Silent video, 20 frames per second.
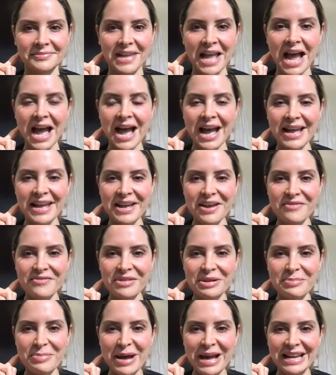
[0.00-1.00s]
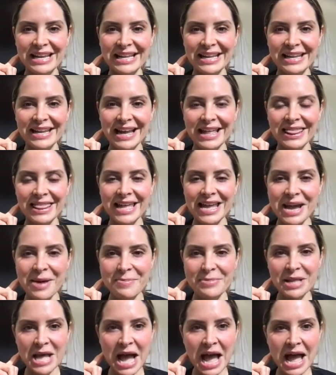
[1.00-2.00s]
Hi, everybody. I think
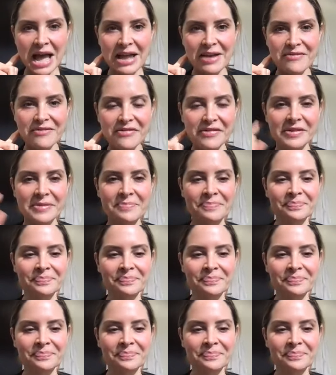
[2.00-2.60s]
I'm live